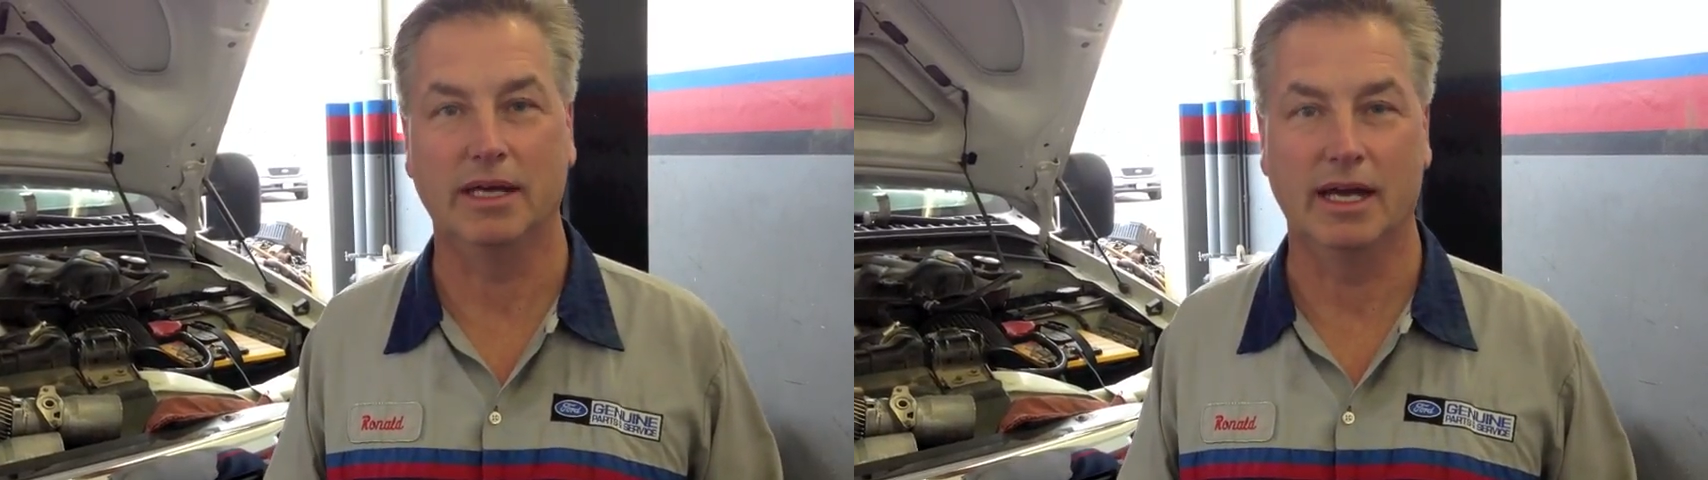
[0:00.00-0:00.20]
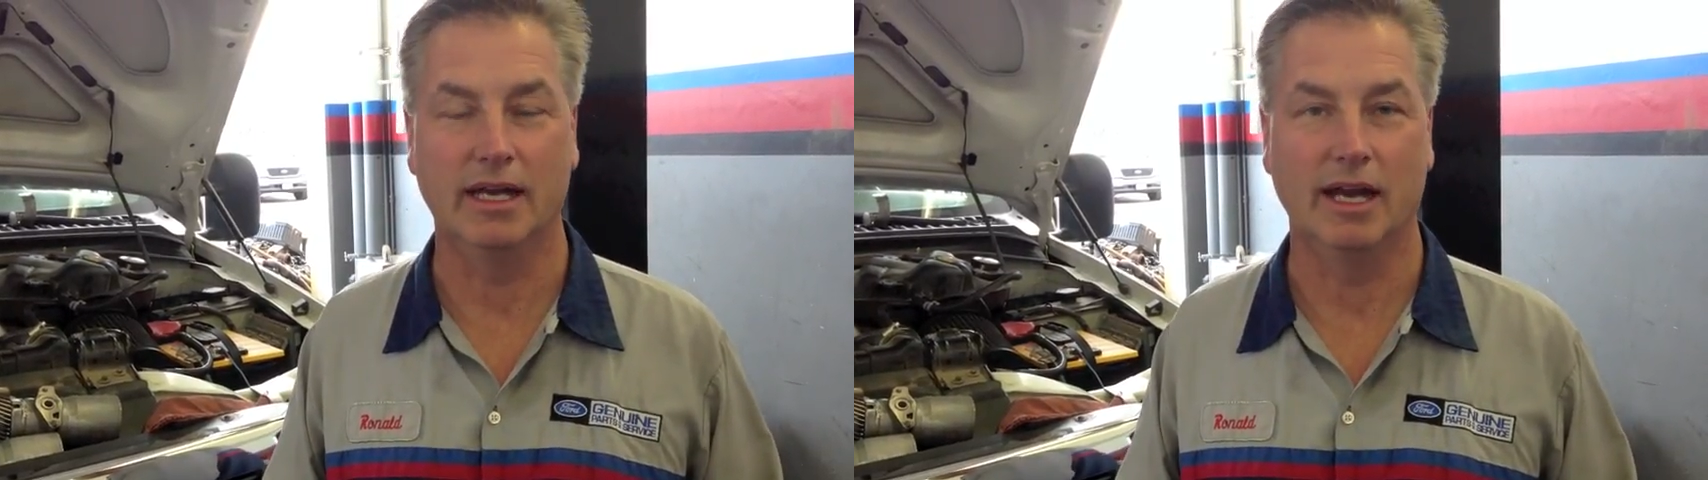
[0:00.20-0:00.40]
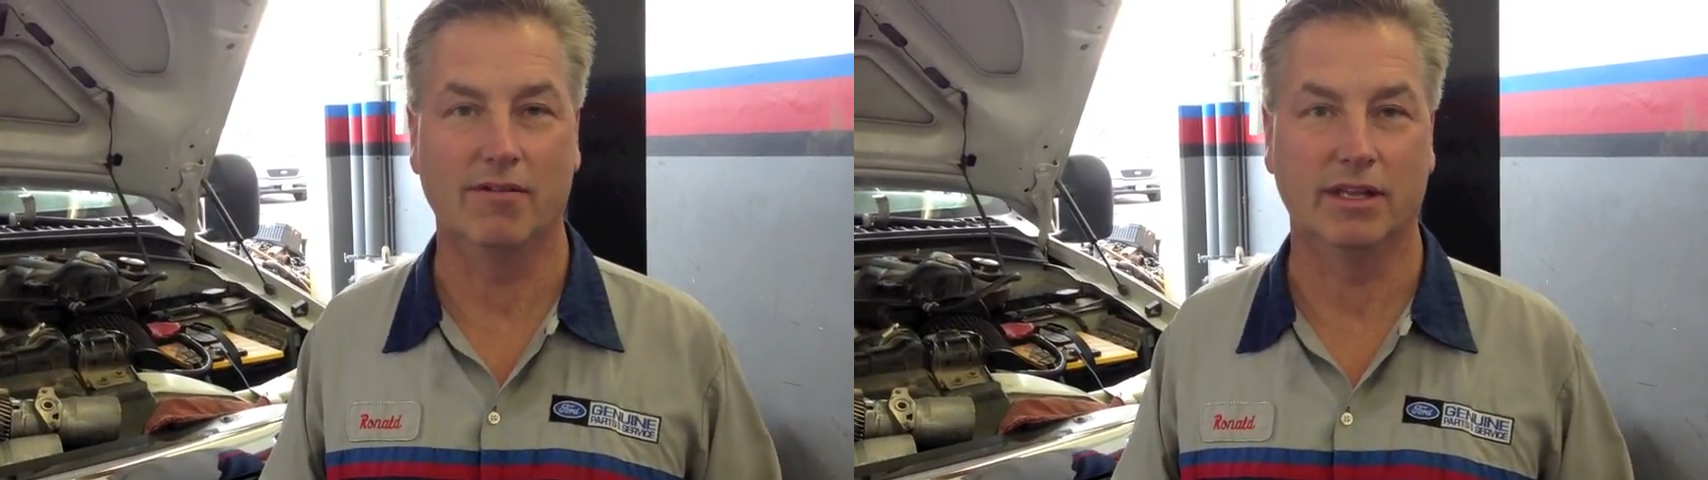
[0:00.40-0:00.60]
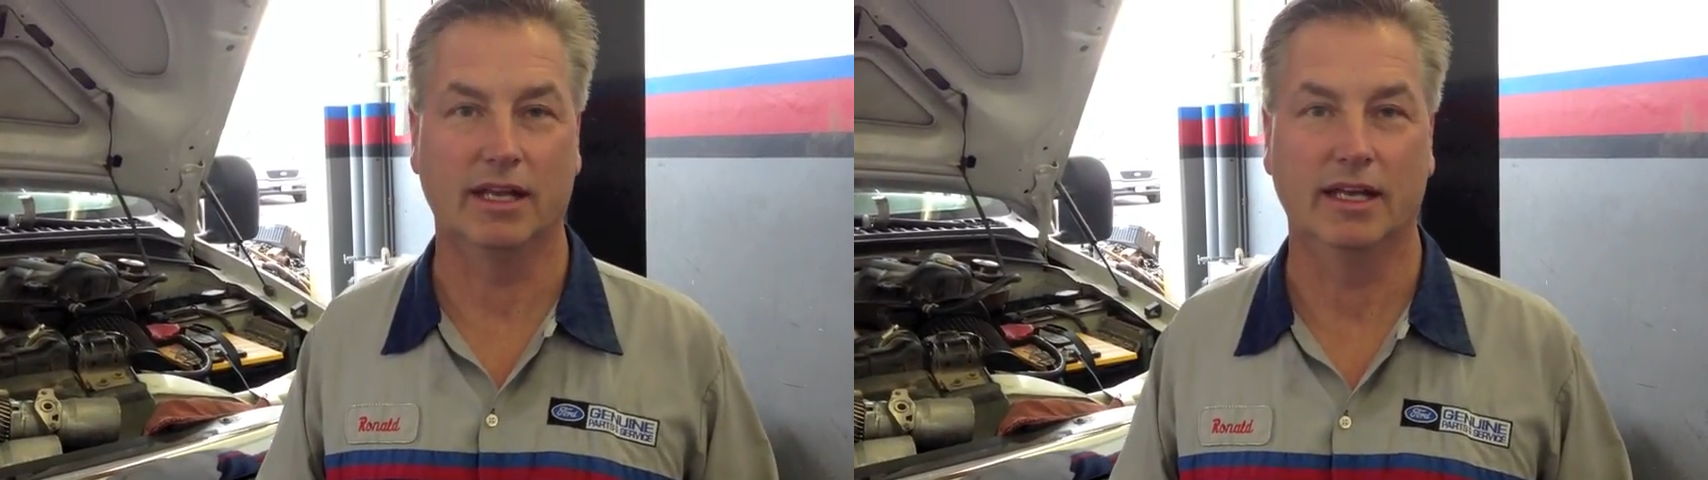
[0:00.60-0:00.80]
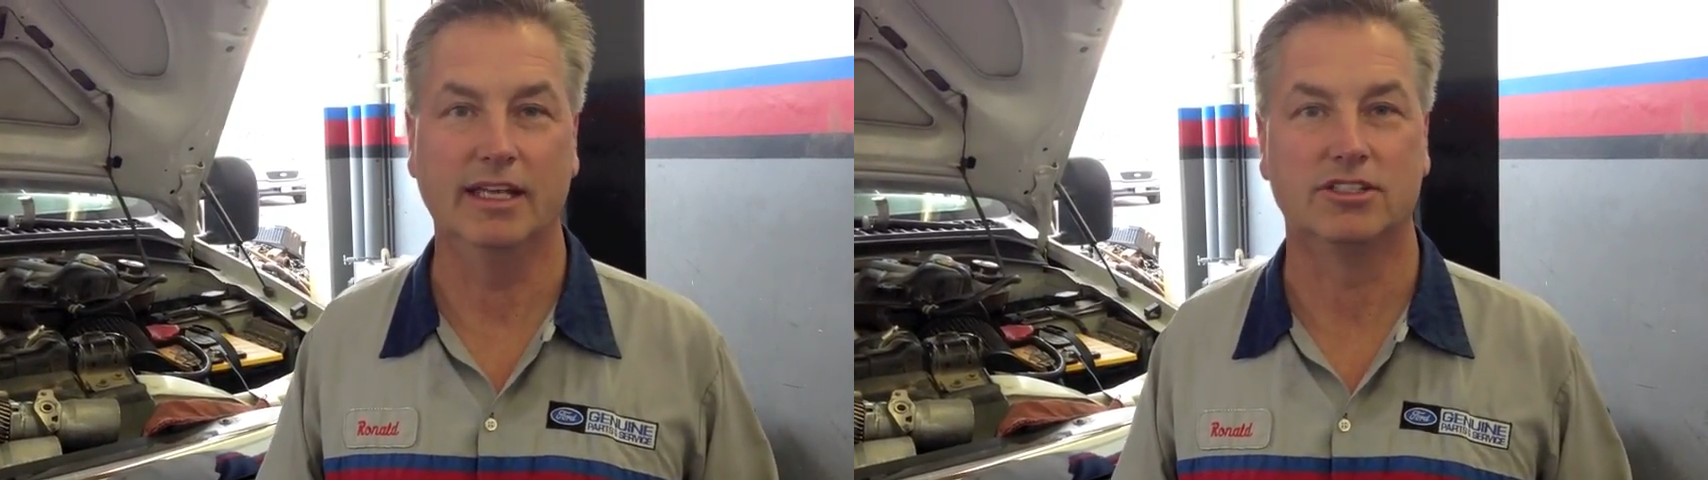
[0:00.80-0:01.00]
but yet
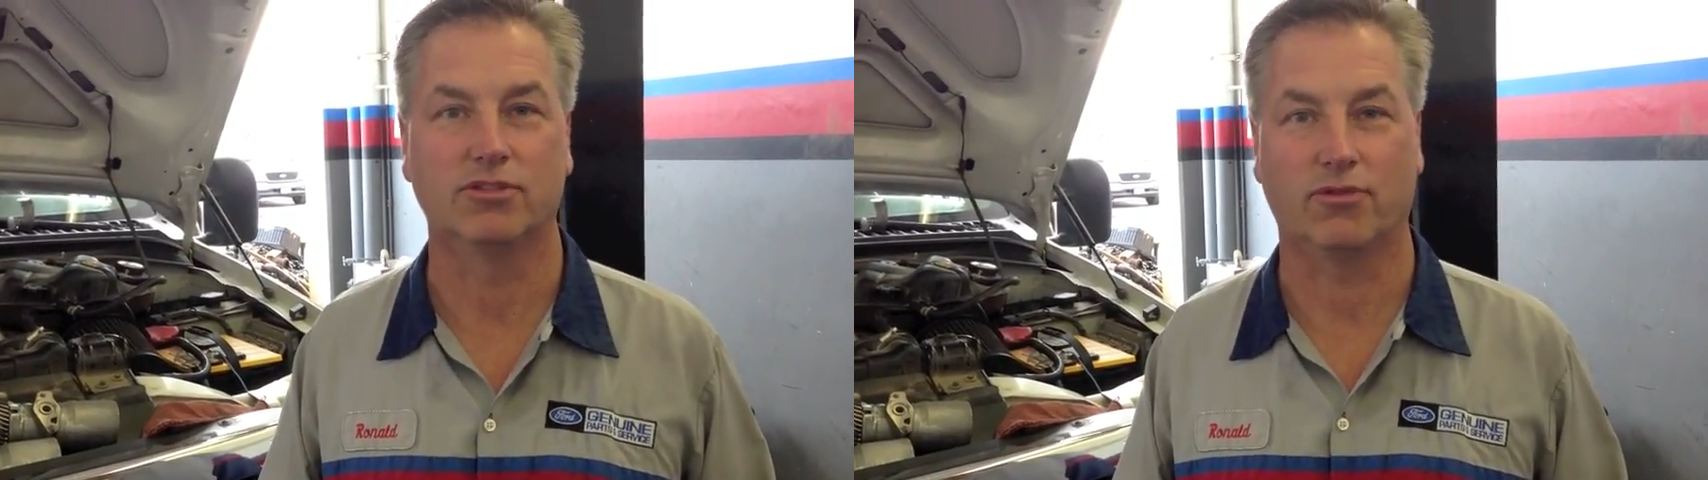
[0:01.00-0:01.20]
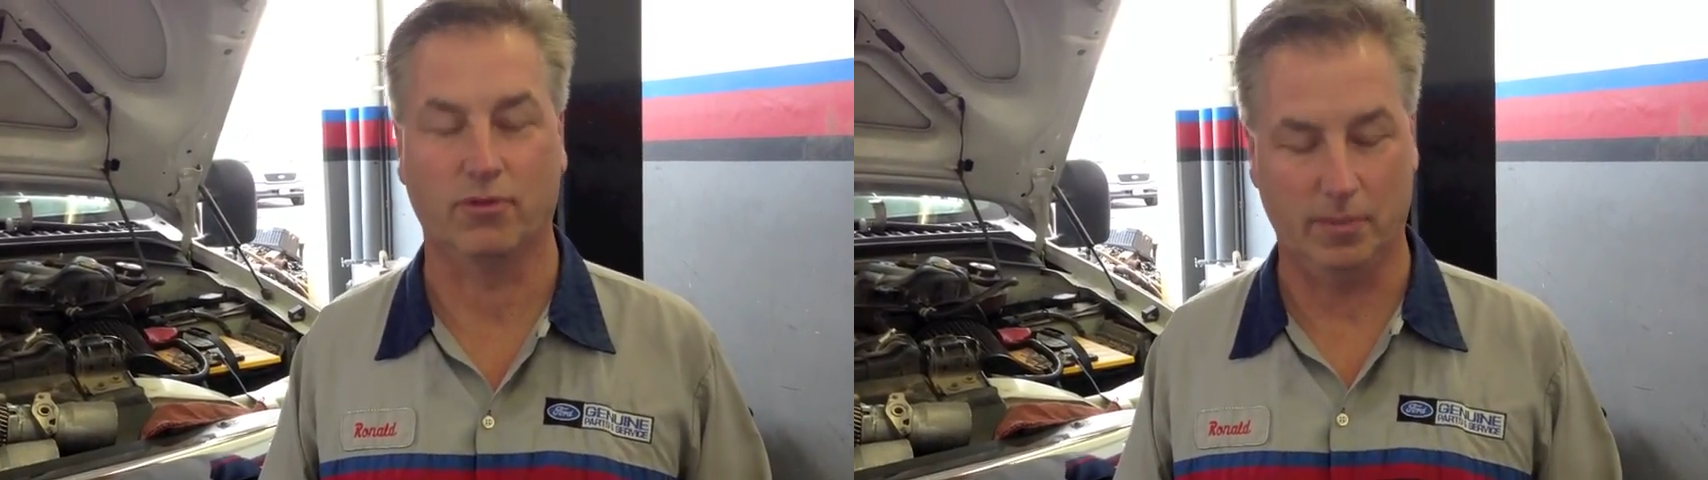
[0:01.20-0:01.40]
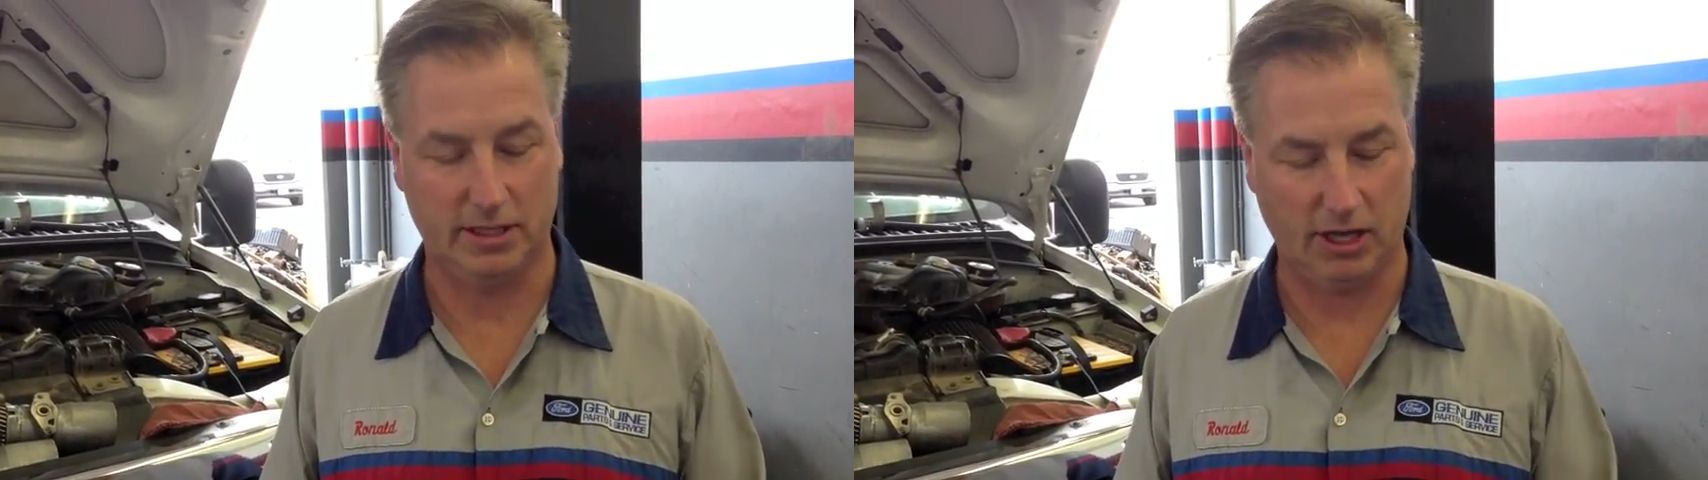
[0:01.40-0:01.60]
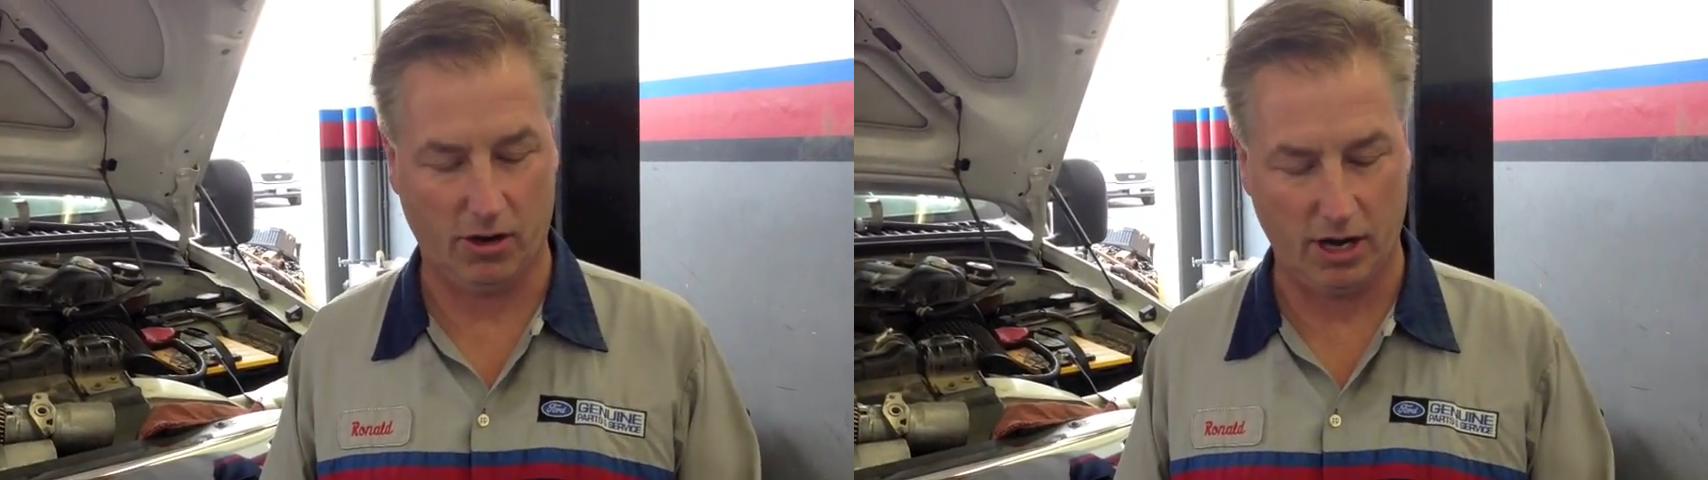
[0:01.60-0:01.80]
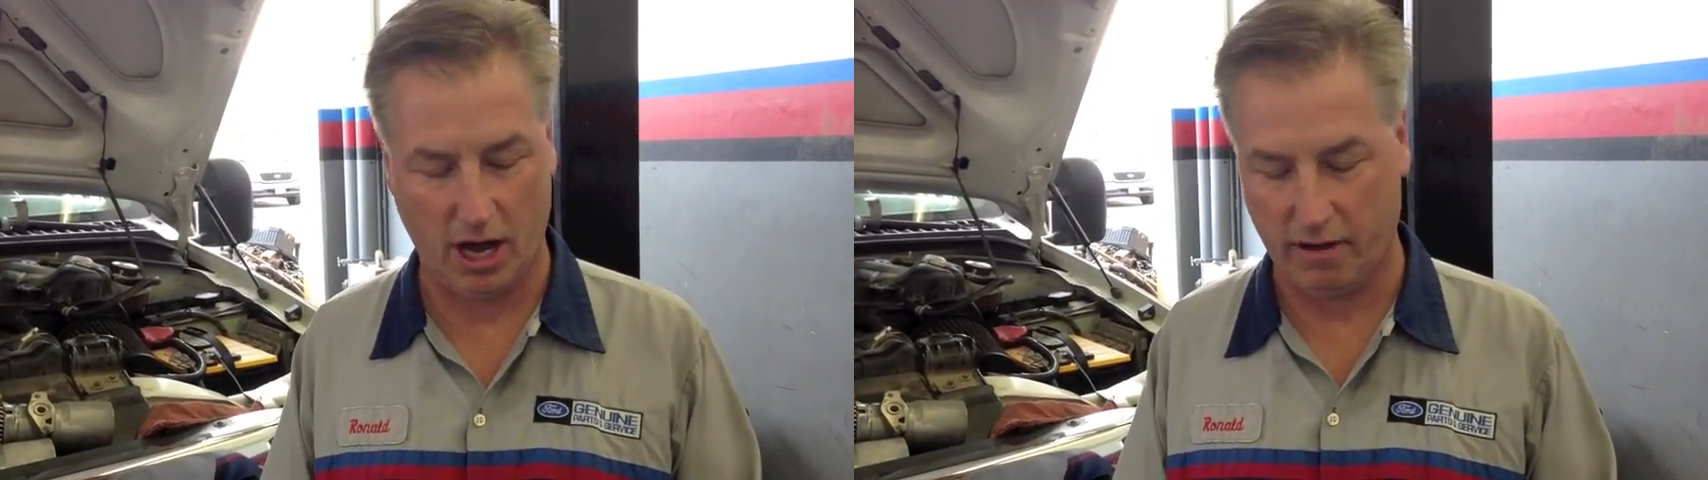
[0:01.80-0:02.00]
everything leads to when we
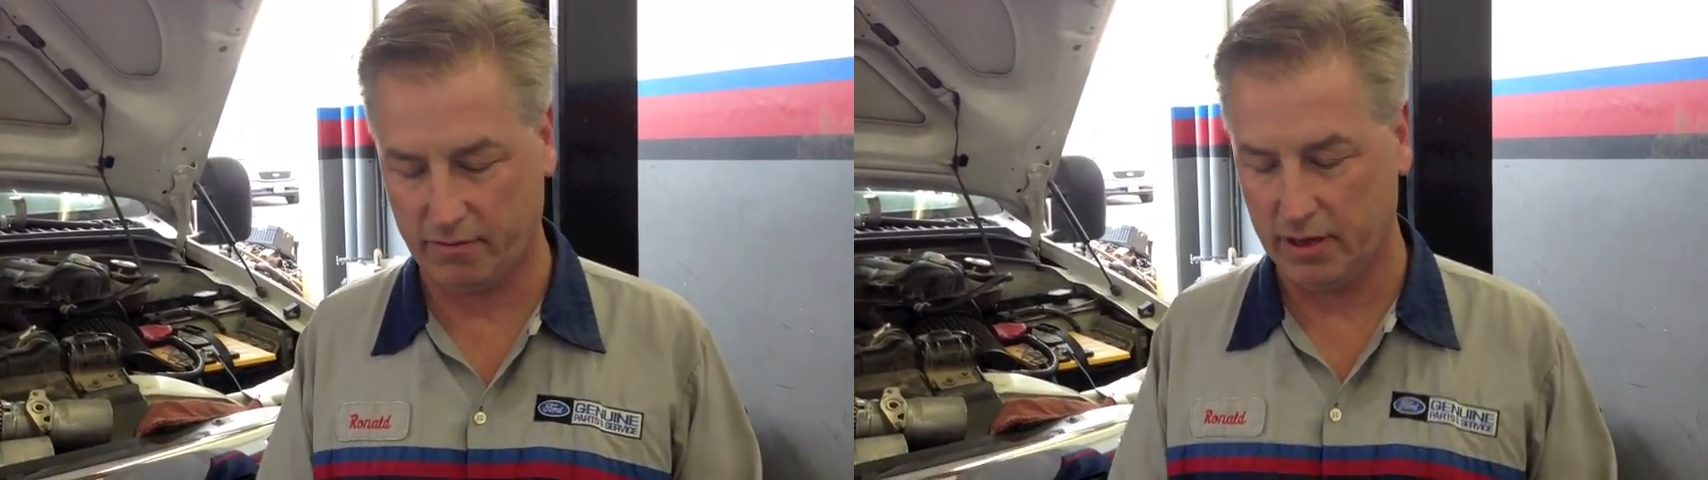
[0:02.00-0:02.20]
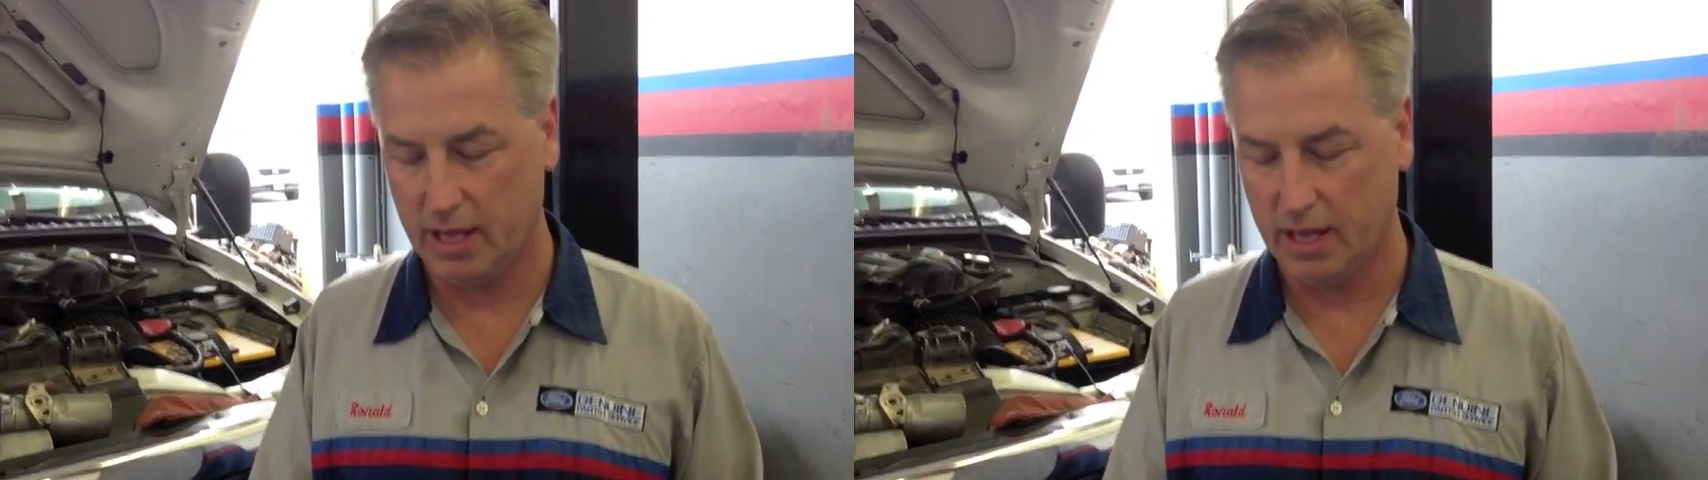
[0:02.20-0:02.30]
it off.